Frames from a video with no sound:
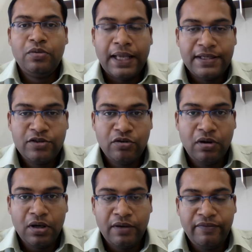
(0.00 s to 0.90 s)
as you
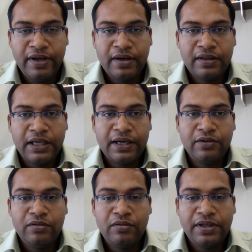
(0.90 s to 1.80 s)
all aware that
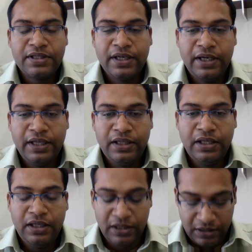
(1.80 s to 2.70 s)
recently
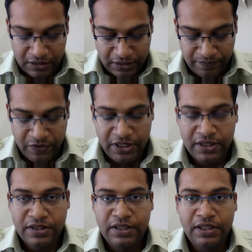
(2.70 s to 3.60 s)
the
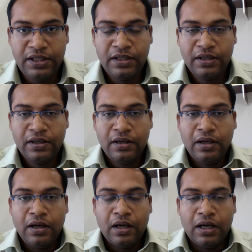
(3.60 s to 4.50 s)
GST
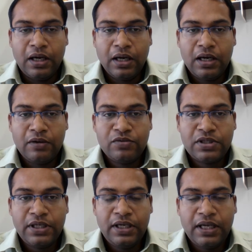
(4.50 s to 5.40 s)

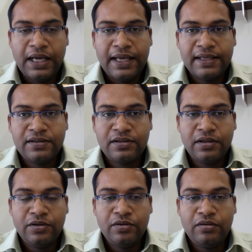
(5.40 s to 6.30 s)
Council has
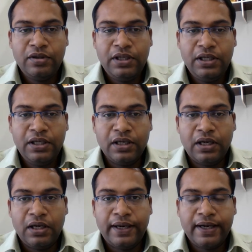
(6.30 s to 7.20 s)
the
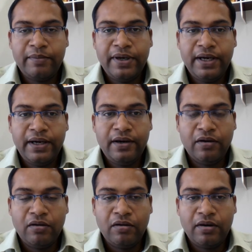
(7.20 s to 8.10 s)
recommended
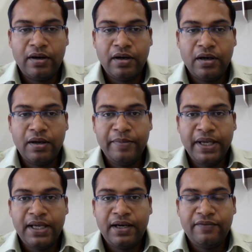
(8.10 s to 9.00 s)
or
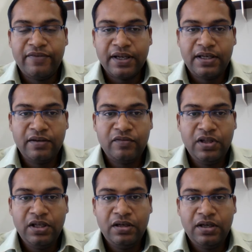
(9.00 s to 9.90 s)
make it effective
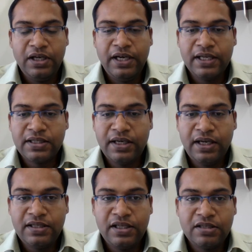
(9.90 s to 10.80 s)
the TDS and
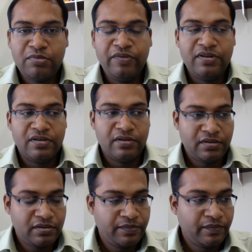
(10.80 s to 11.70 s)
TCS
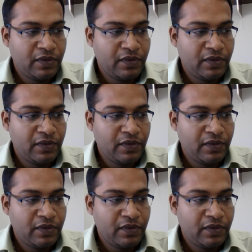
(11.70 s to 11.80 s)
provisions.